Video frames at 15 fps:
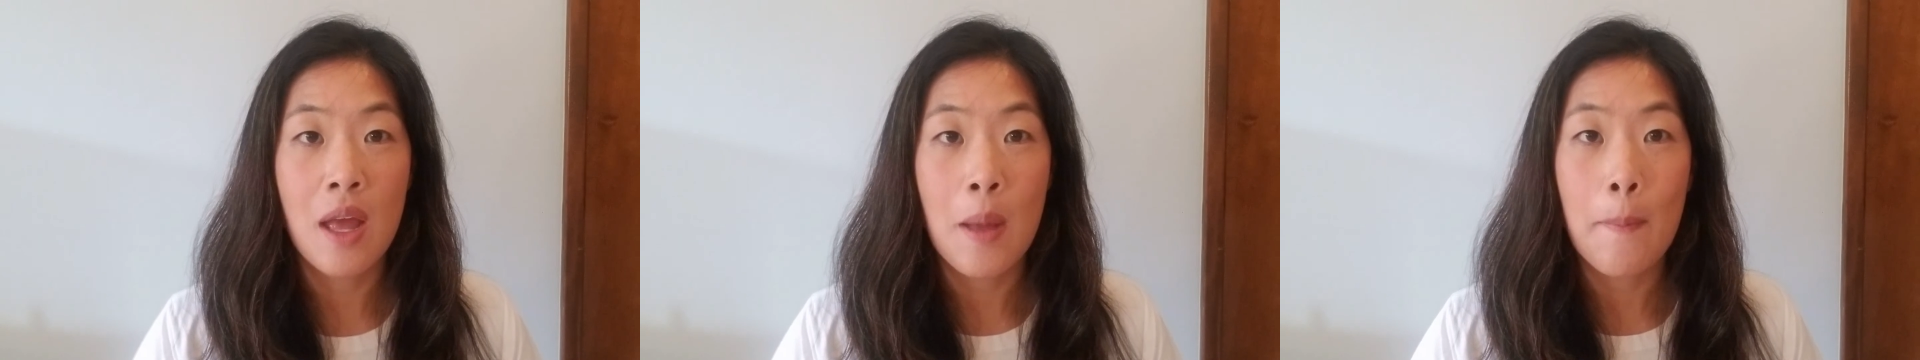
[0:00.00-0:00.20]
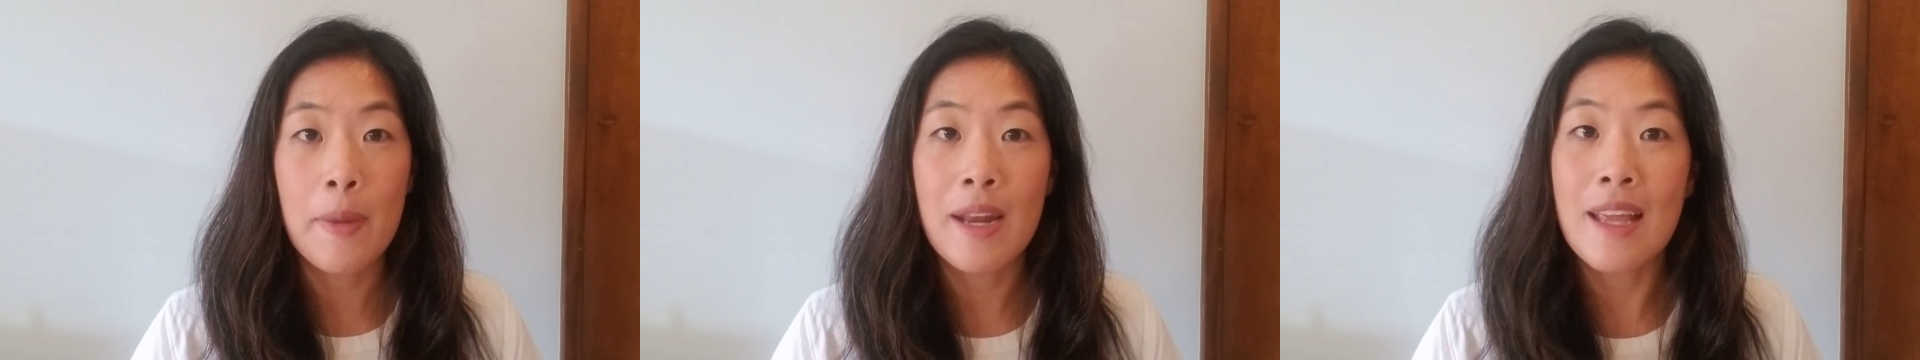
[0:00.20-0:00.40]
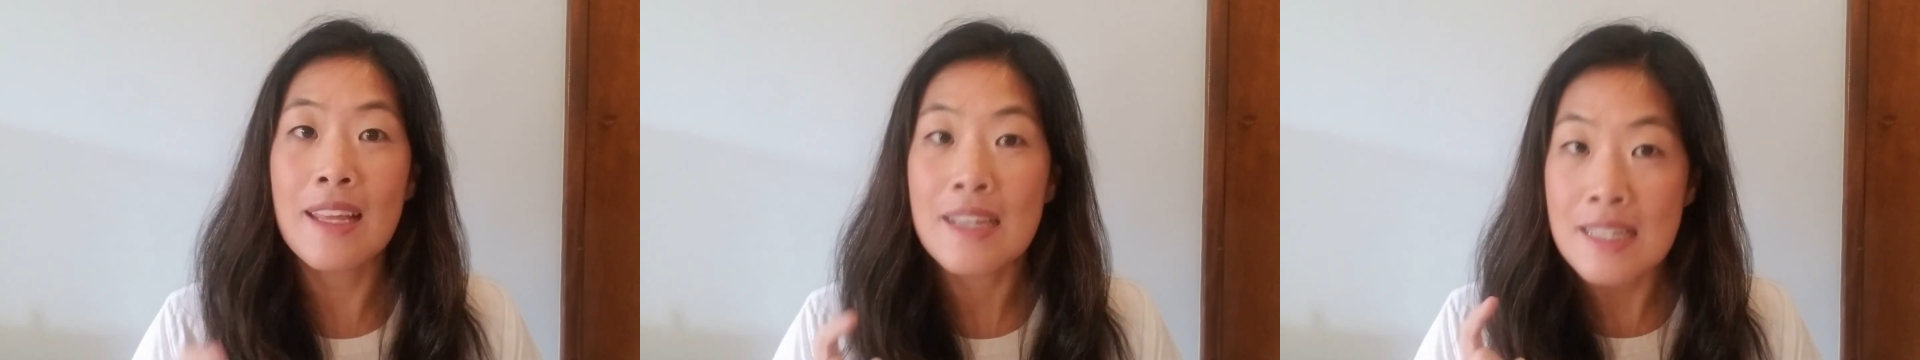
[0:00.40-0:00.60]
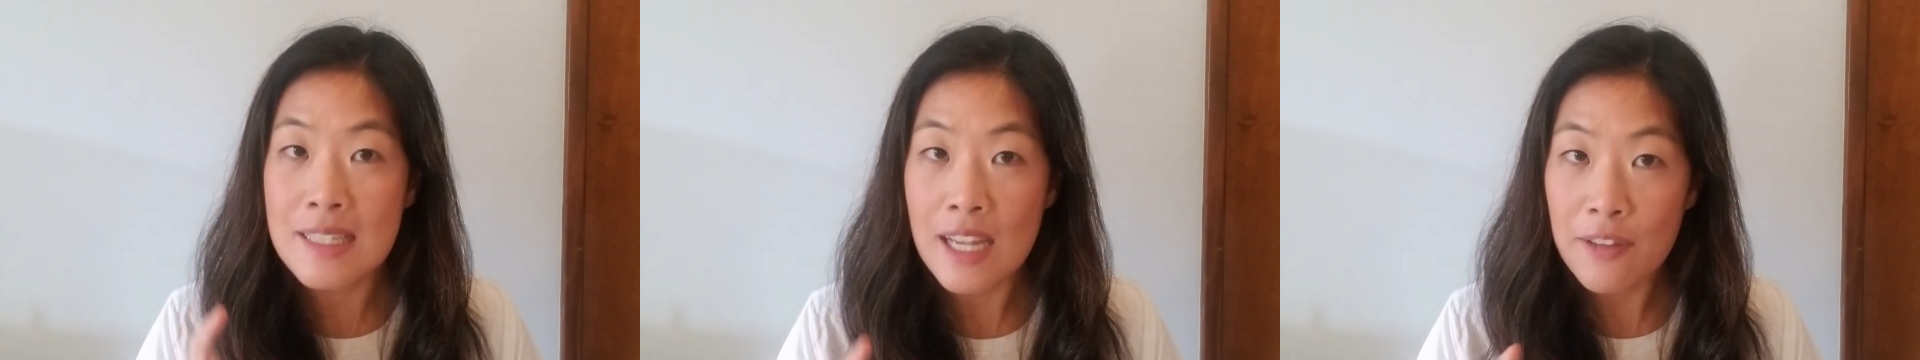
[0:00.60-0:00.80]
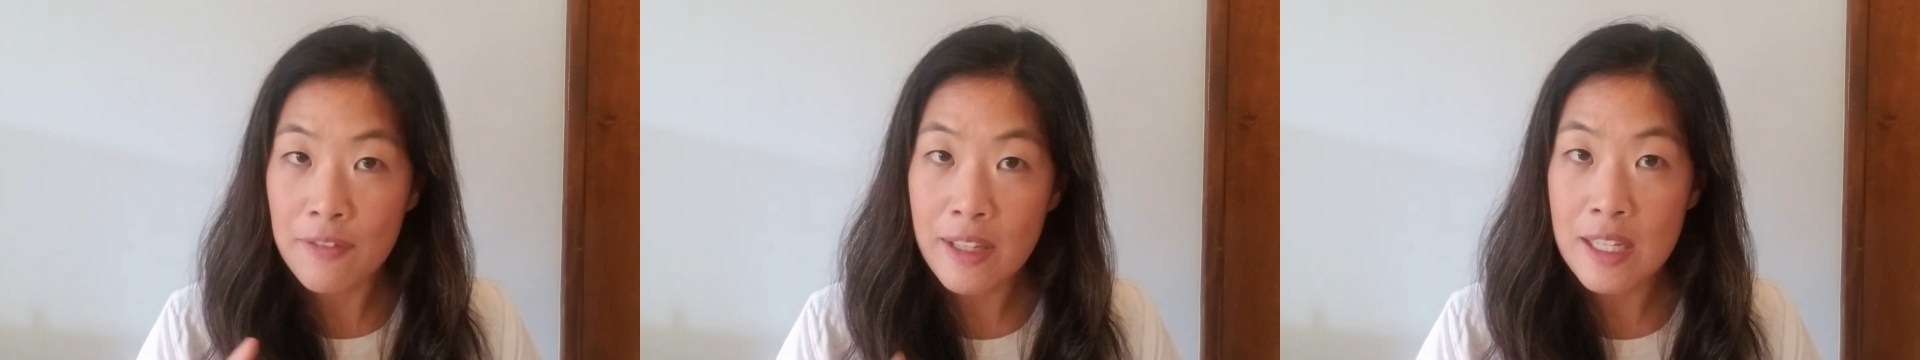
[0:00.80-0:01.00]
but I can
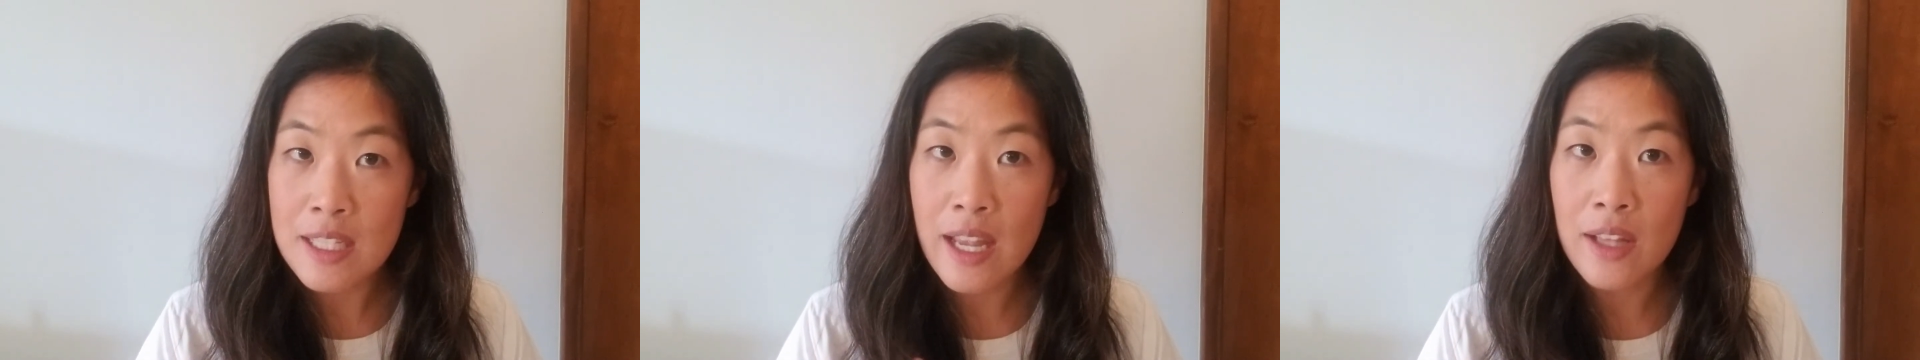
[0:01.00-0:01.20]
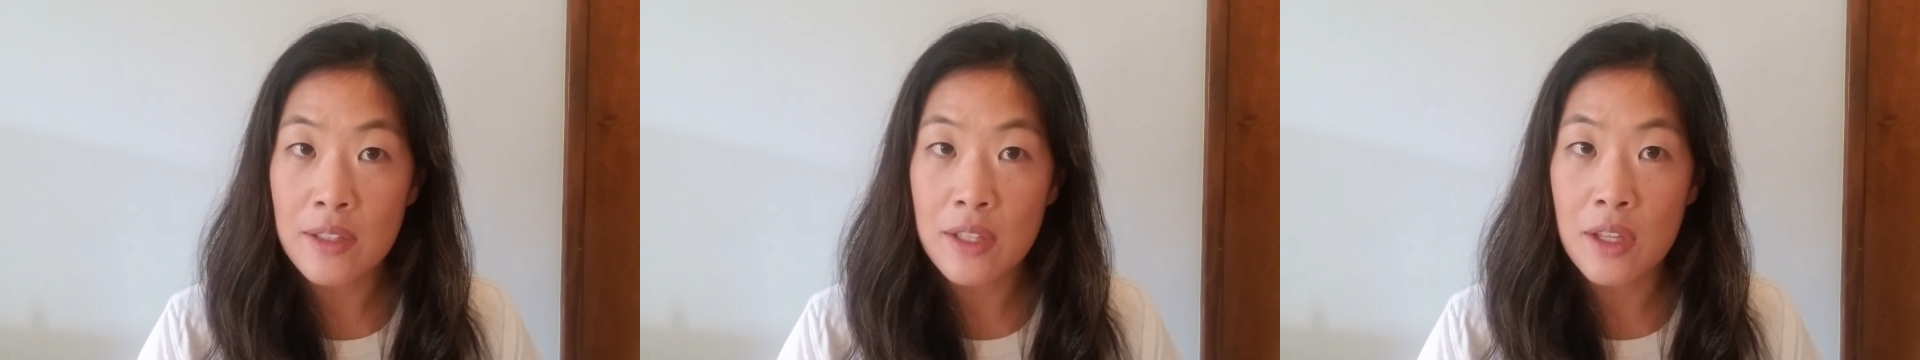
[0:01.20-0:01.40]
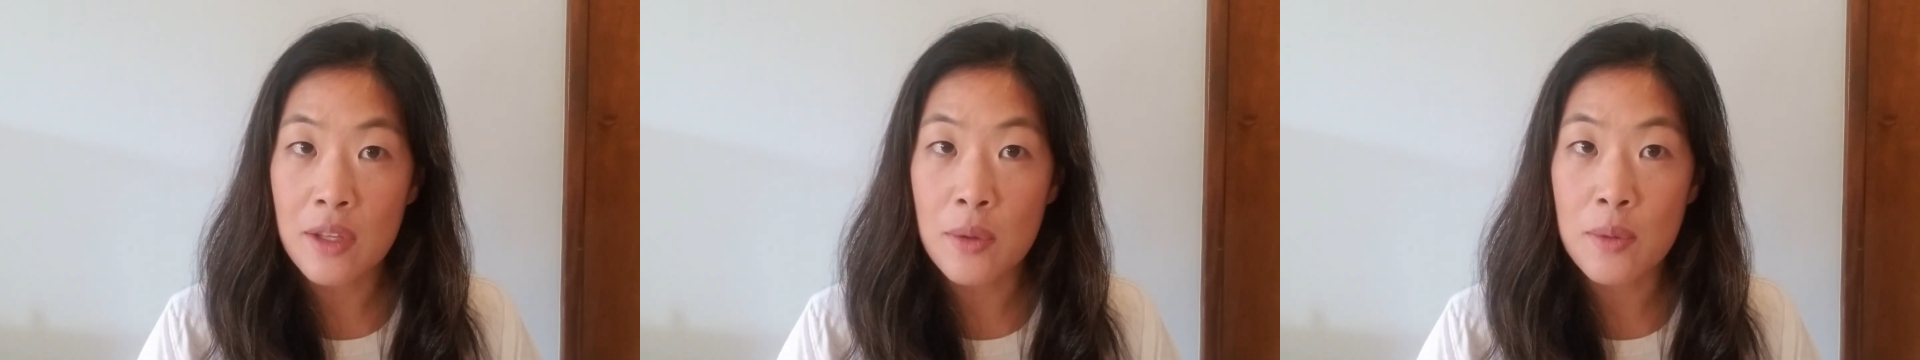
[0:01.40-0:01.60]
definitely tell you